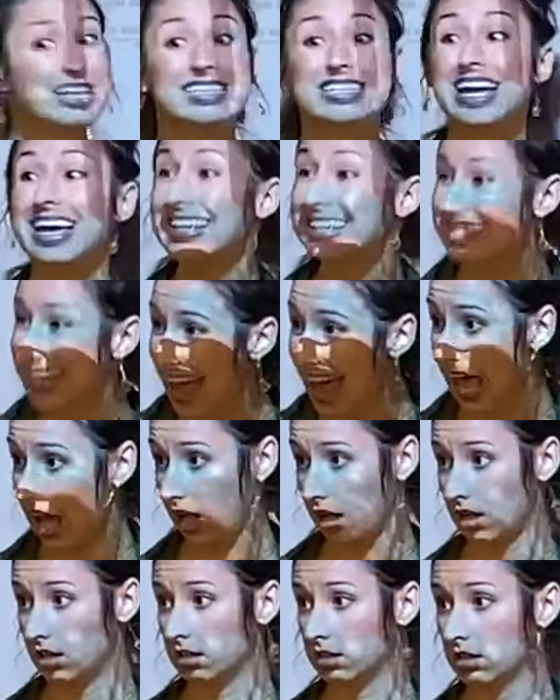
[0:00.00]

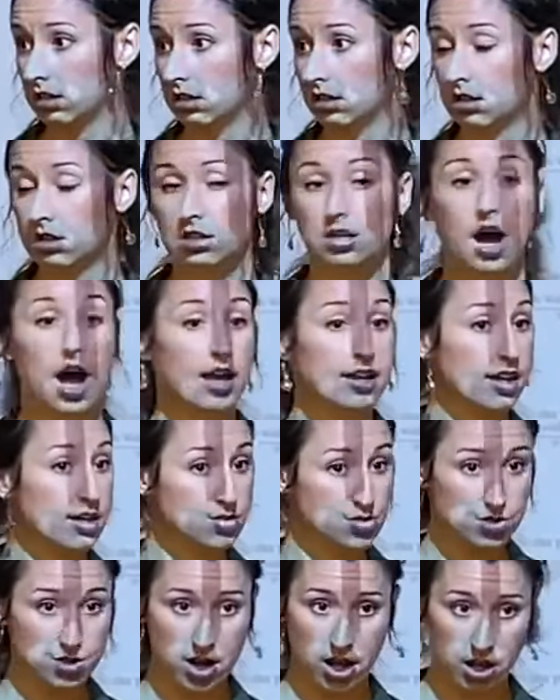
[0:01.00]
Today. Not
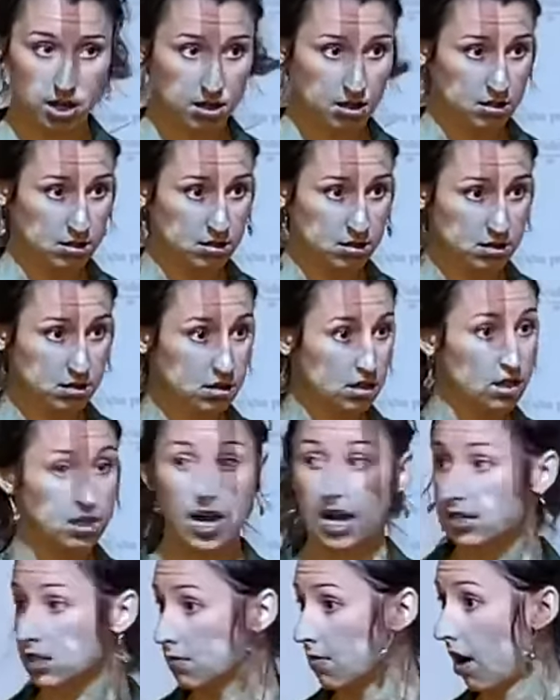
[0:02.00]
yesterday,
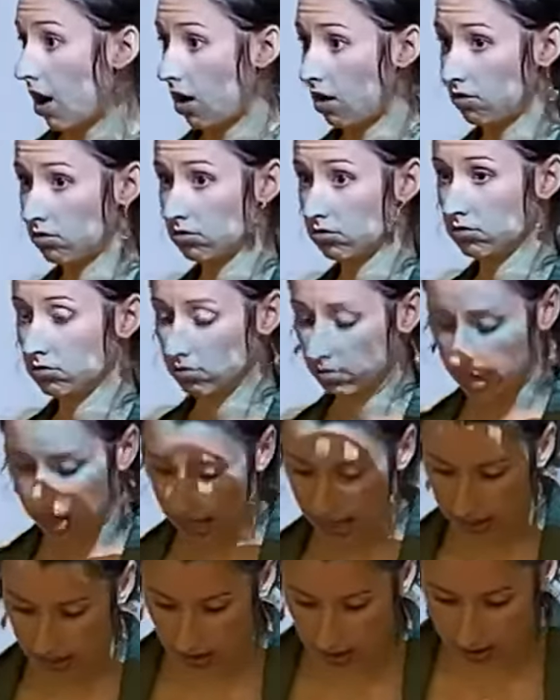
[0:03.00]
not tomorrow.
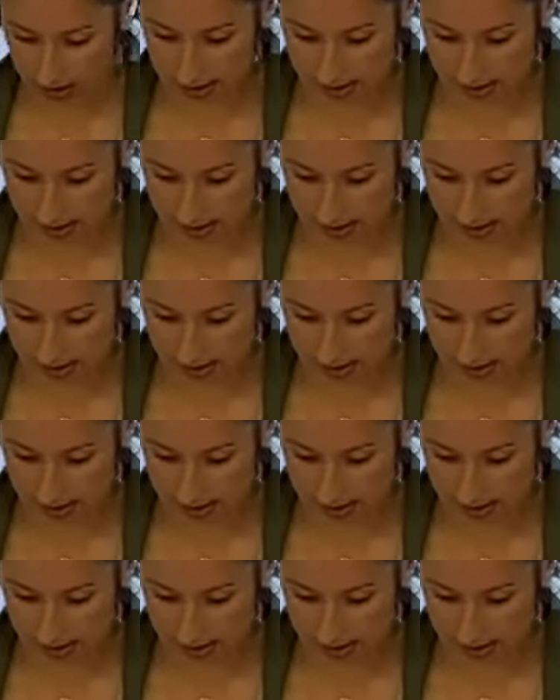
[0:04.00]
Okay?